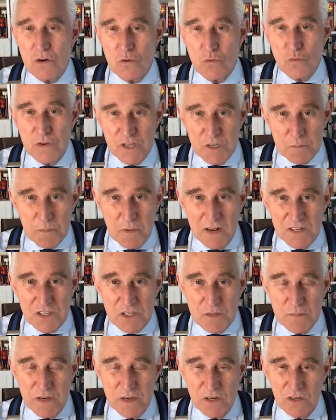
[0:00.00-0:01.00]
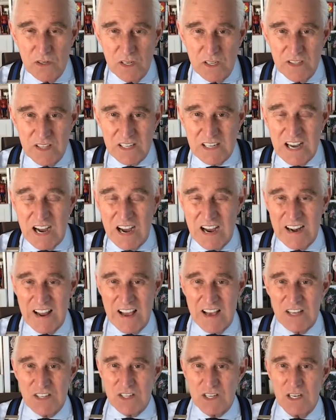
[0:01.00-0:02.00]
responsibility, that God
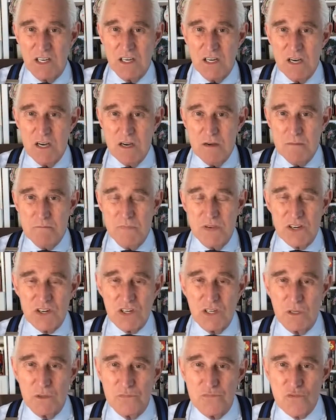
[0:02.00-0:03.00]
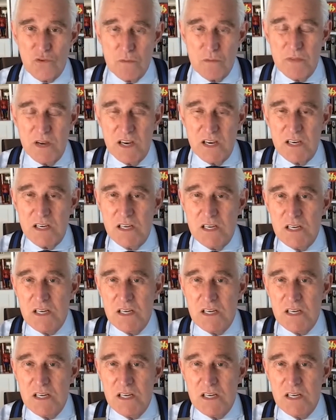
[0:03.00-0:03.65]
has a mission for me.